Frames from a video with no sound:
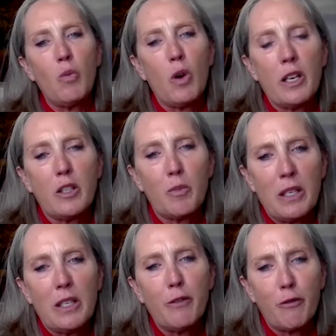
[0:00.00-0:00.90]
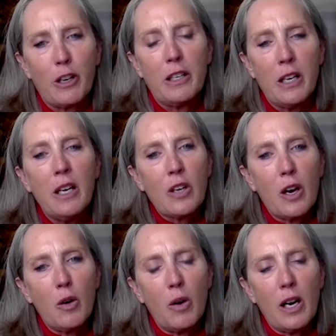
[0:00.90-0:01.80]
we wanted to be different.
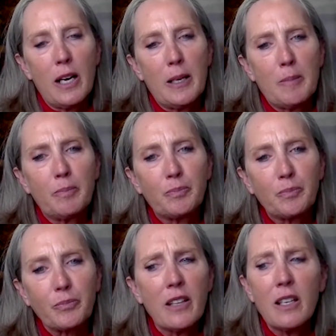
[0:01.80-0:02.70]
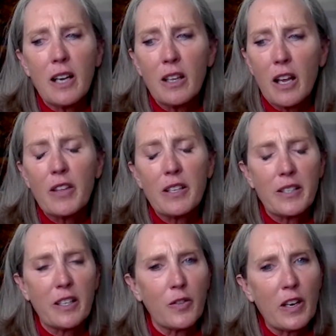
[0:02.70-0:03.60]
So um, I think I love that
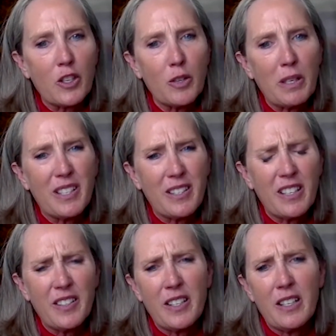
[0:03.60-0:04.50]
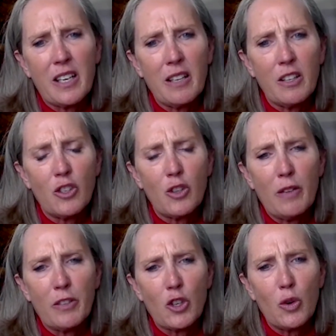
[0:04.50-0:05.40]
satisfaction because it does indicate that you
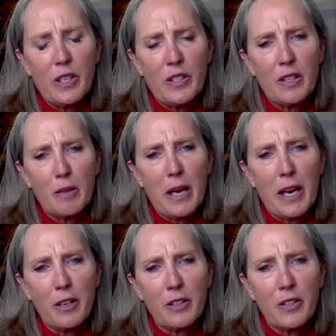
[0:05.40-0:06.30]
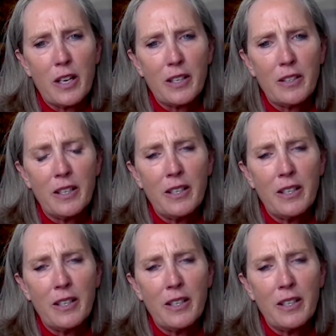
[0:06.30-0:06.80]
have a choice in the matter. It's not